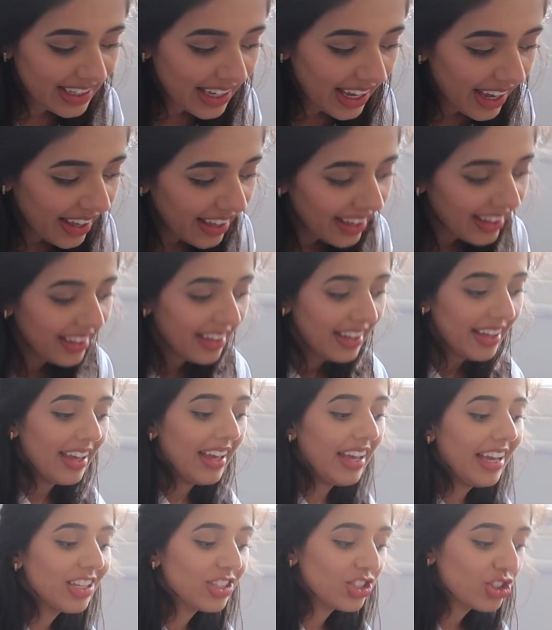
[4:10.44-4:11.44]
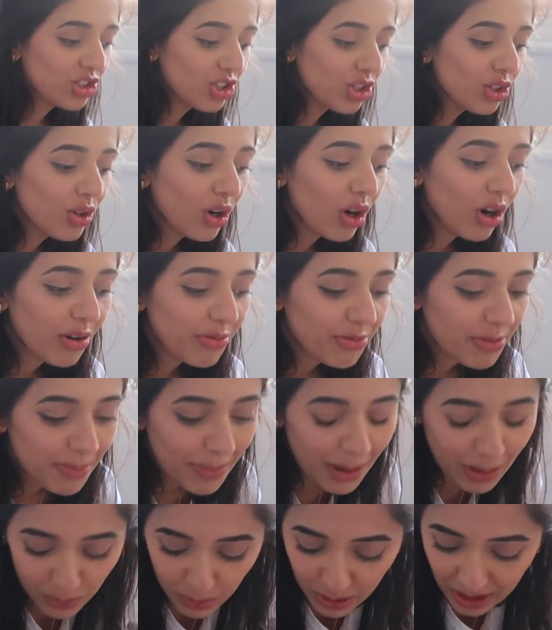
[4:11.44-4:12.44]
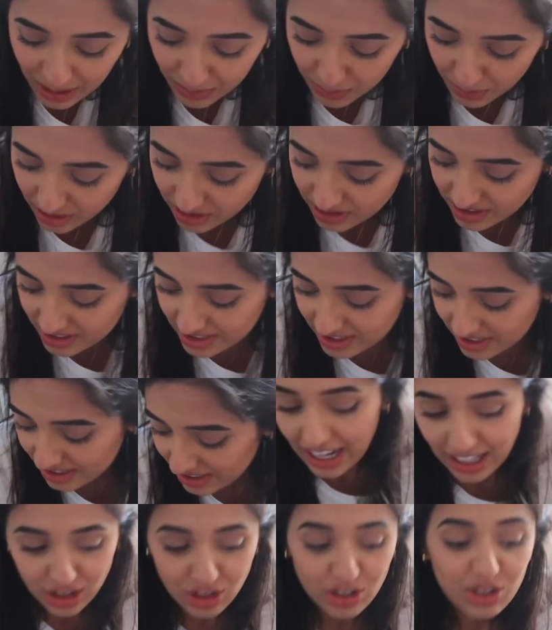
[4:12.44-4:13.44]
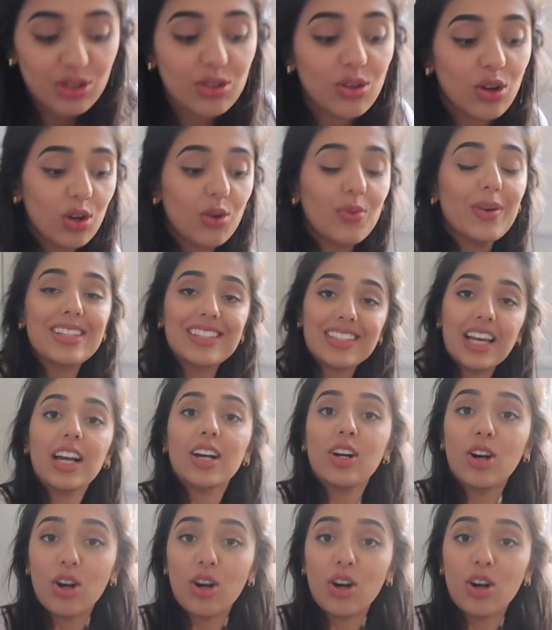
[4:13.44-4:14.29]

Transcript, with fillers: Yeah, it's too hot for my woolly ones. I do always get